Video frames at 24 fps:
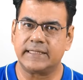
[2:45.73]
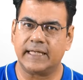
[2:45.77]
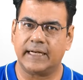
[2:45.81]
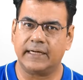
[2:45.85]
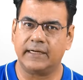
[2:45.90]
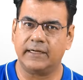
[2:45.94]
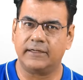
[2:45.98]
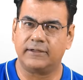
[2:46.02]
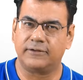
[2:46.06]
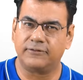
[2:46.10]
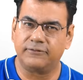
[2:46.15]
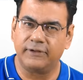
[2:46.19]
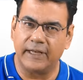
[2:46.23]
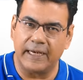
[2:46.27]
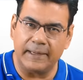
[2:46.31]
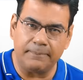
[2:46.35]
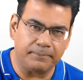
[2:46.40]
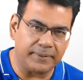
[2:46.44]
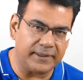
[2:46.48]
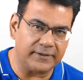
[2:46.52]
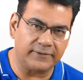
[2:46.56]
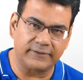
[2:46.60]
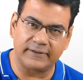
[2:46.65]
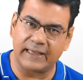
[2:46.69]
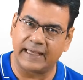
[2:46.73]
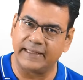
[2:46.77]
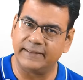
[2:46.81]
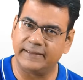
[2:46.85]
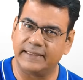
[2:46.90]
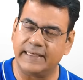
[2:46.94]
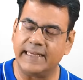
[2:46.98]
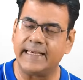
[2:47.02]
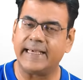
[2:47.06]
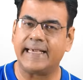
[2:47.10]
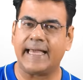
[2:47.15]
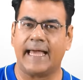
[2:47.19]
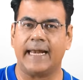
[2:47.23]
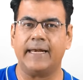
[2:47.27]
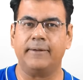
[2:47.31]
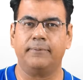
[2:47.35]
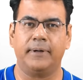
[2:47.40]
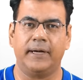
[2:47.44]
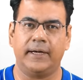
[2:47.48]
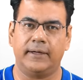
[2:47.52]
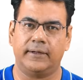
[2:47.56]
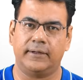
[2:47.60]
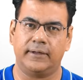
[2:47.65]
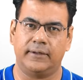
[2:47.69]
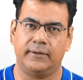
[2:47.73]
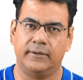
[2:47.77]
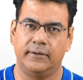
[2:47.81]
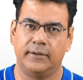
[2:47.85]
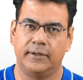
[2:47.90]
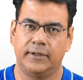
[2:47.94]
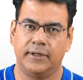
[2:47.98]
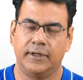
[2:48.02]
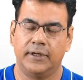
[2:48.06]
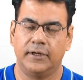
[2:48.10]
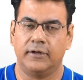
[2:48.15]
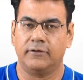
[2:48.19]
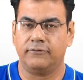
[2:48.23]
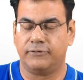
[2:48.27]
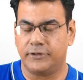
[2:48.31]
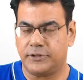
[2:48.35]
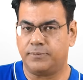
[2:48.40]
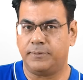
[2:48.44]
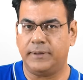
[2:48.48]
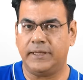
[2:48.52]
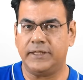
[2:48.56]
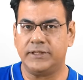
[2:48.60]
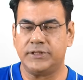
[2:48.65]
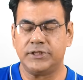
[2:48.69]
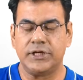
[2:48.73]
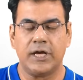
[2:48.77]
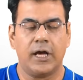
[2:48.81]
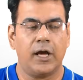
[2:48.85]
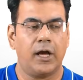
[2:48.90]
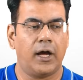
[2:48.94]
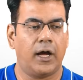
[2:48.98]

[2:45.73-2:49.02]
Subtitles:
that it's very precisely calibrated, which means